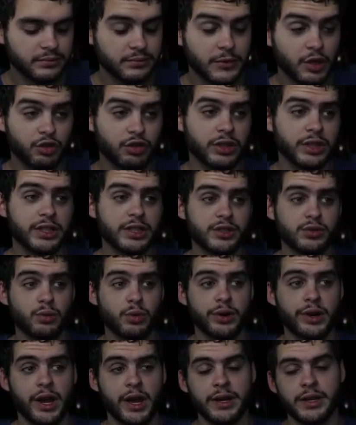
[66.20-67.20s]
release
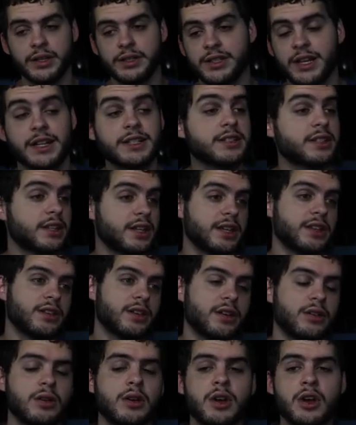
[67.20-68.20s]
190s. That's the key,
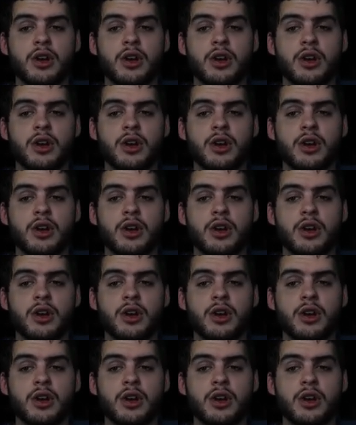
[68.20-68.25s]
though.